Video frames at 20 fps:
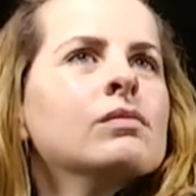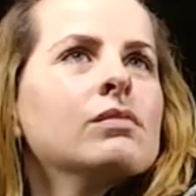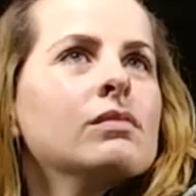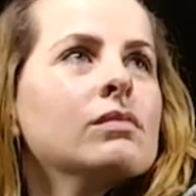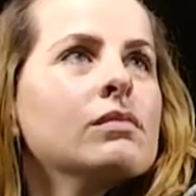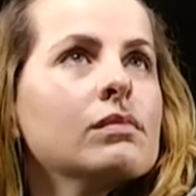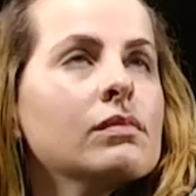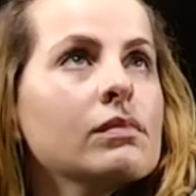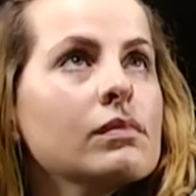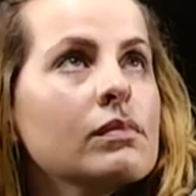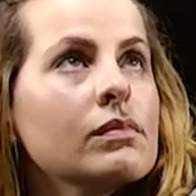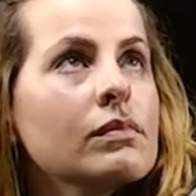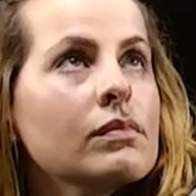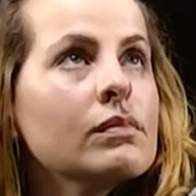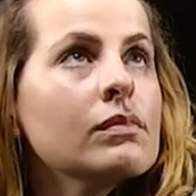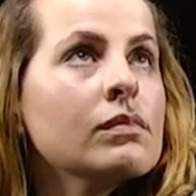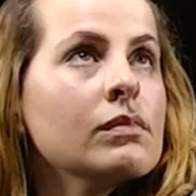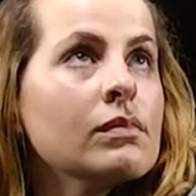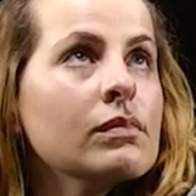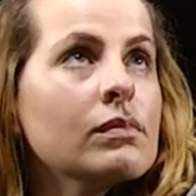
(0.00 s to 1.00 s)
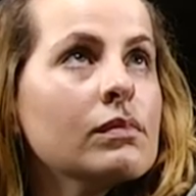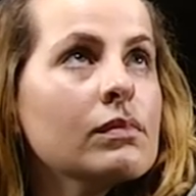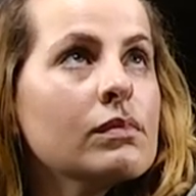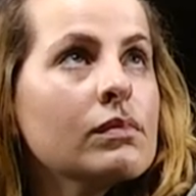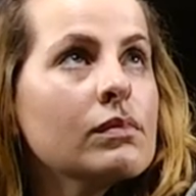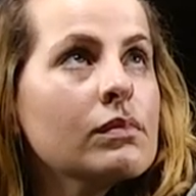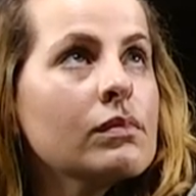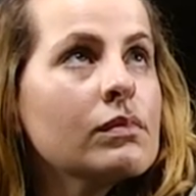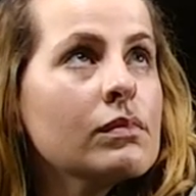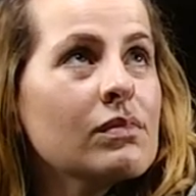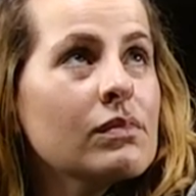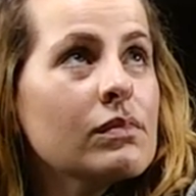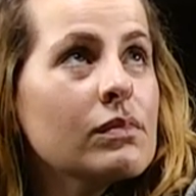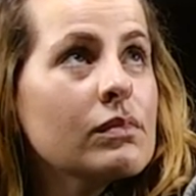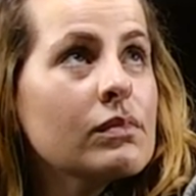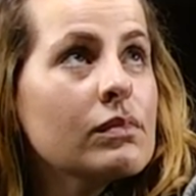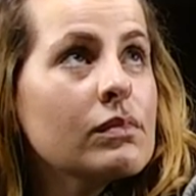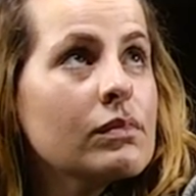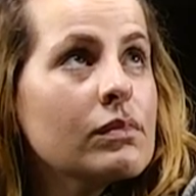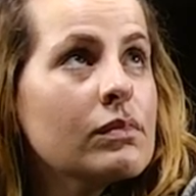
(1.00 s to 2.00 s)

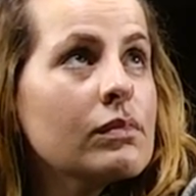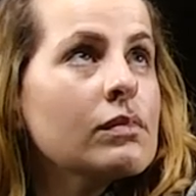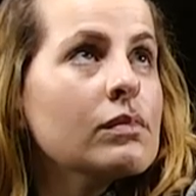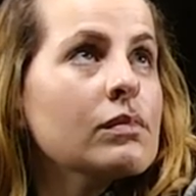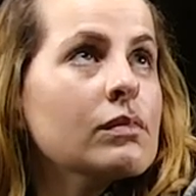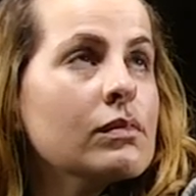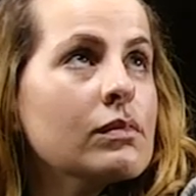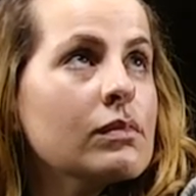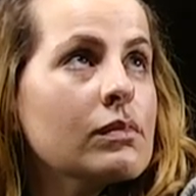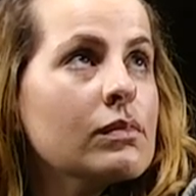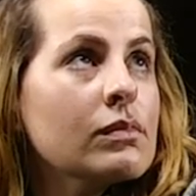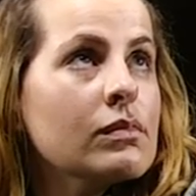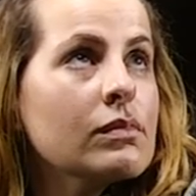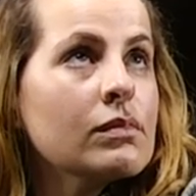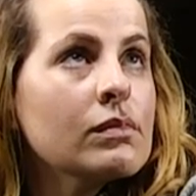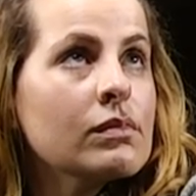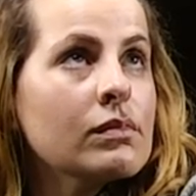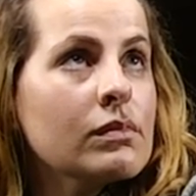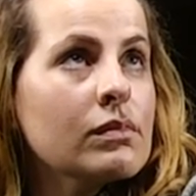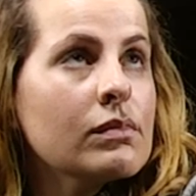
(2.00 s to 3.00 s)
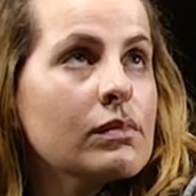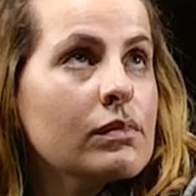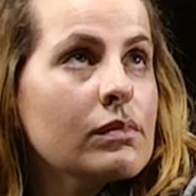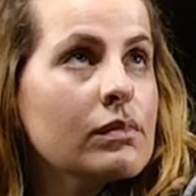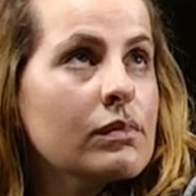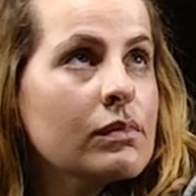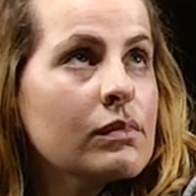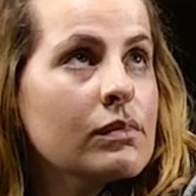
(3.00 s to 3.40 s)
(silence)